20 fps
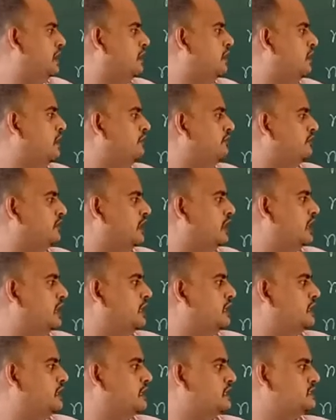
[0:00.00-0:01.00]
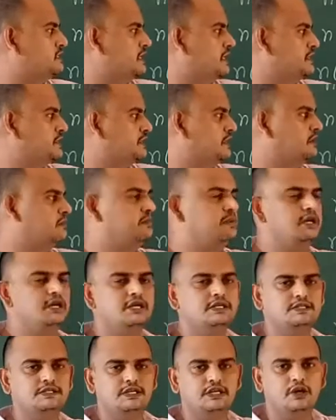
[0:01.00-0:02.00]
N of A intersection B
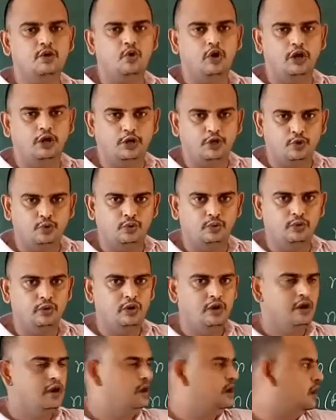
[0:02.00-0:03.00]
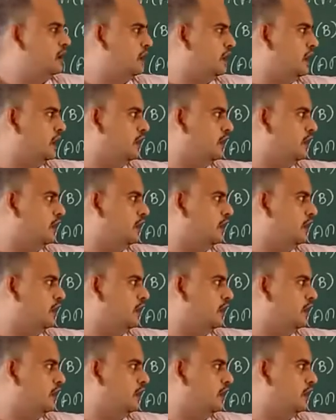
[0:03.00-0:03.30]
is equal to